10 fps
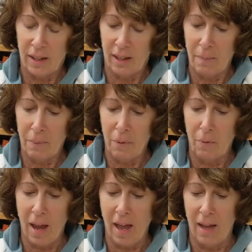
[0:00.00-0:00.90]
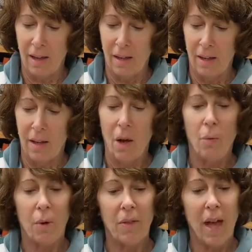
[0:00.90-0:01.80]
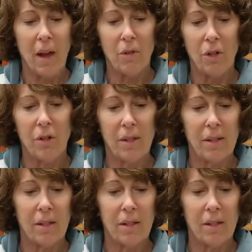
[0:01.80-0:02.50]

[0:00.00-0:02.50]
a limp rag without her